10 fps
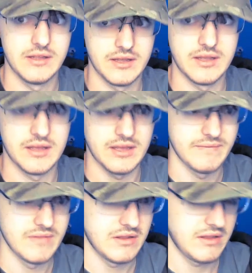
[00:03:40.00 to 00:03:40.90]
uh-huh,
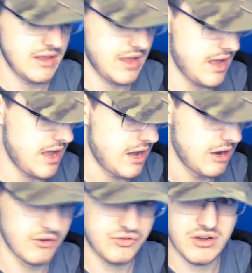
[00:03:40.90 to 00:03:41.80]
uh,
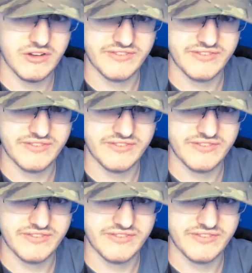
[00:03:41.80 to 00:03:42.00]
Osu on